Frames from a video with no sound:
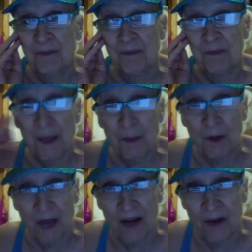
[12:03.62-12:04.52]

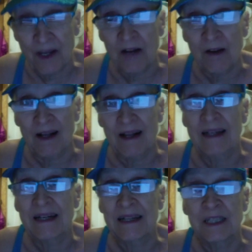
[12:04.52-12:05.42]
people carrying
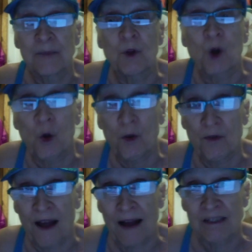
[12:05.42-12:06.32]
a simple
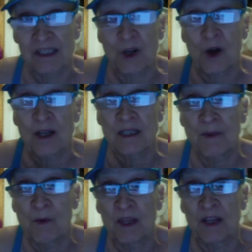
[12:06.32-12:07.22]
cold virus caused
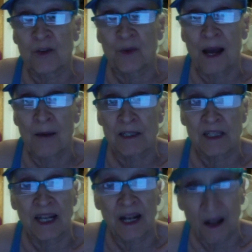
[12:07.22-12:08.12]
me within 3 hours
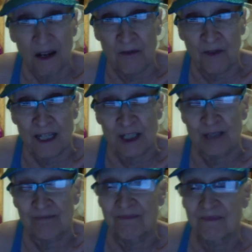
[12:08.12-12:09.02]
to get a lung infection.